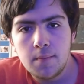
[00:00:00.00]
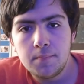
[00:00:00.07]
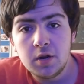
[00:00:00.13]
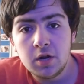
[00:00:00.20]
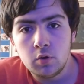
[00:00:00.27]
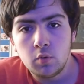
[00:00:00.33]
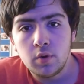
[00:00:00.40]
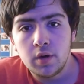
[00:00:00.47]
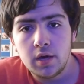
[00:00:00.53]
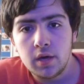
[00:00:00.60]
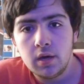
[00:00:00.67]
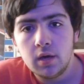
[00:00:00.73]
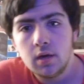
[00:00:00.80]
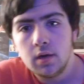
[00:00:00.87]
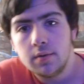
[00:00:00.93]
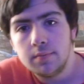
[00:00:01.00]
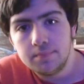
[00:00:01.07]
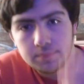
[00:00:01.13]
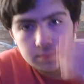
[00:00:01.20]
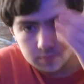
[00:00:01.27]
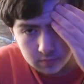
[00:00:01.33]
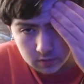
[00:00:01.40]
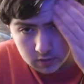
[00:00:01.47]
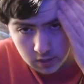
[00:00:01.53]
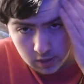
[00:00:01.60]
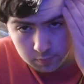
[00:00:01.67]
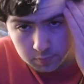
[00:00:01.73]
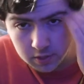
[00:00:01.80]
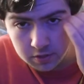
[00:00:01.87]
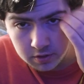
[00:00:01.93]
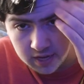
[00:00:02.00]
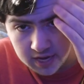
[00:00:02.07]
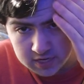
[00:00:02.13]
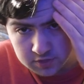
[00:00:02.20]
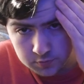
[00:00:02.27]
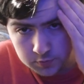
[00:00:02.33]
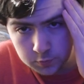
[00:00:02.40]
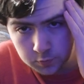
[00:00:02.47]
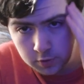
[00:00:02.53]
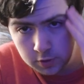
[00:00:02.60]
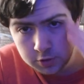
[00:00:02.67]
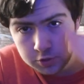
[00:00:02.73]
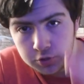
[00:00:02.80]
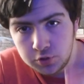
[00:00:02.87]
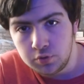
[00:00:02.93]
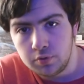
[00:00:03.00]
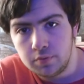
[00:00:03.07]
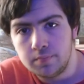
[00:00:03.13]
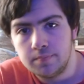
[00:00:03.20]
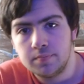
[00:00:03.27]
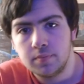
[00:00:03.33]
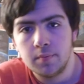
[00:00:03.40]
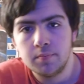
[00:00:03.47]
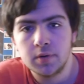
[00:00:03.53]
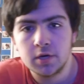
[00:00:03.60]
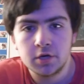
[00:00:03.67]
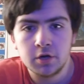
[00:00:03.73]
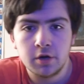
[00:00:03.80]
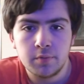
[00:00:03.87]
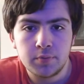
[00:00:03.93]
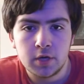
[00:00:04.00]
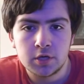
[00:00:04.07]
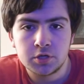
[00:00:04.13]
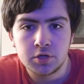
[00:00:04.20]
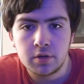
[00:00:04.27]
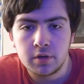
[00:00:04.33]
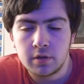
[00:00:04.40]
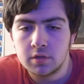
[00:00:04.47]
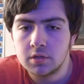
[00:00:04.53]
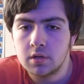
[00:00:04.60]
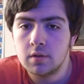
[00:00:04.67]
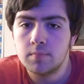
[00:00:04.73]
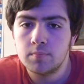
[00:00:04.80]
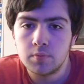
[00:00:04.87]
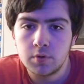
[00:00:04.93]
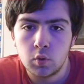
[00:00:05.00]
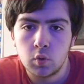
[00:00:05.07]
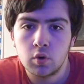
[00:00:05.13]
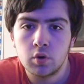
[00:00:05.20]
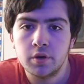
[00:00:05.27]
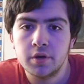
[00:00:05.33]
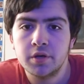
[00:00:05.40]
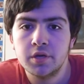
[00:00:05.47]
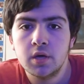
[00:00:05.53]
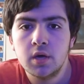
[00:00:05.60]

anyway, I played The Last of Us Part 2. I picked it up yesterday because I pre-ordered it.